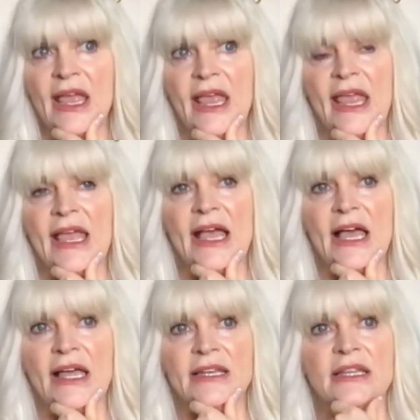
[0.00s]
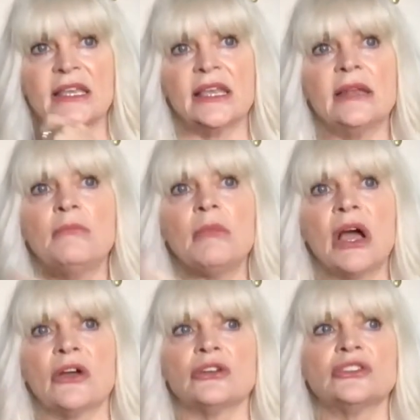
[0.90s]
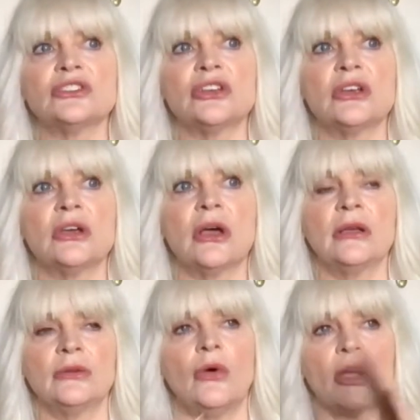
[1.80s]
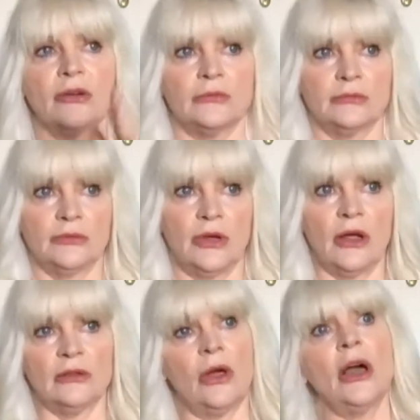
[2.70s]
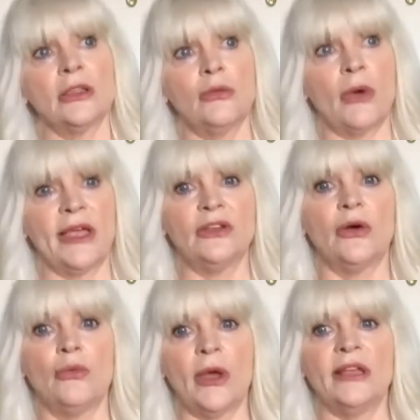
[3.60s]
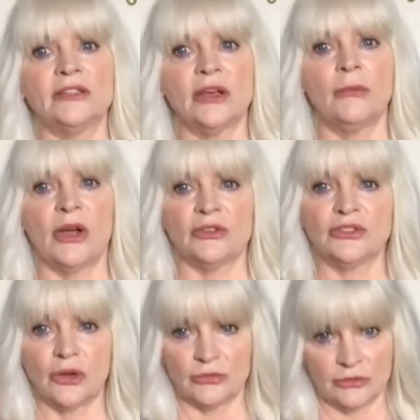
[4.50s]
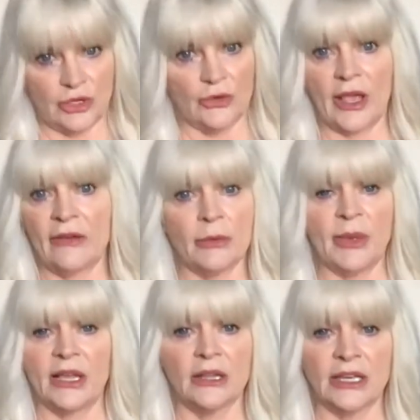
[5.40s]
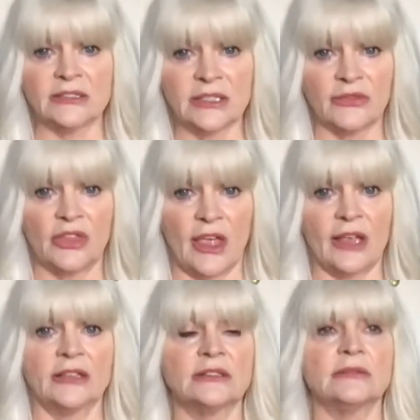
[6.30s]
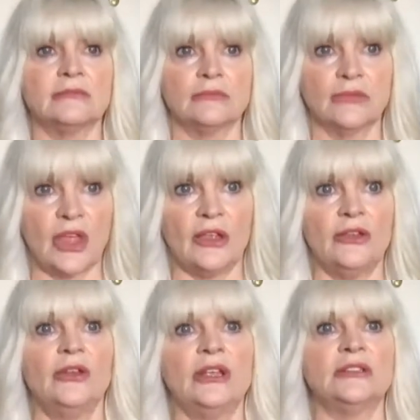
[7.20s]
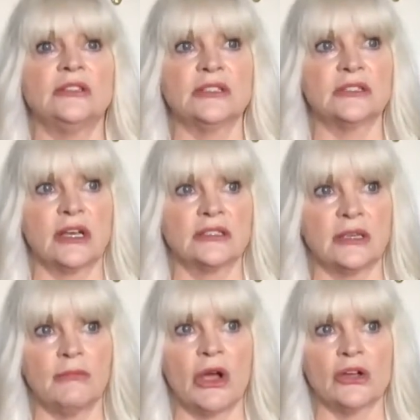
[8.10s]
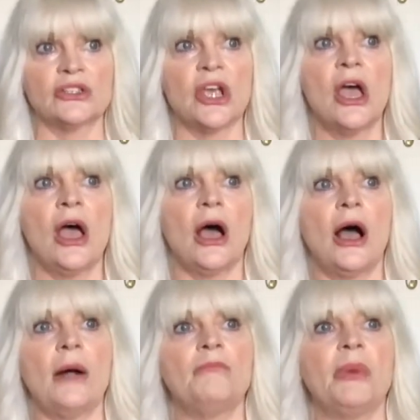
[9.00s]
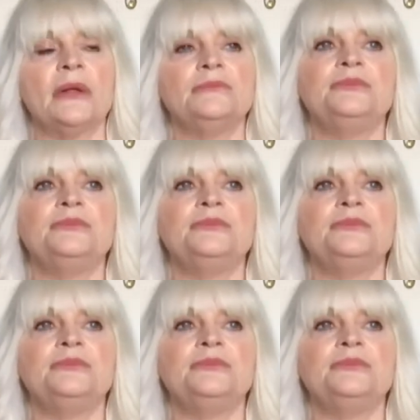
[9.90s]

And in March, uh, or along the way, don't wait until March. Don't don't have a big list of things that you need to discuss in March. Um, but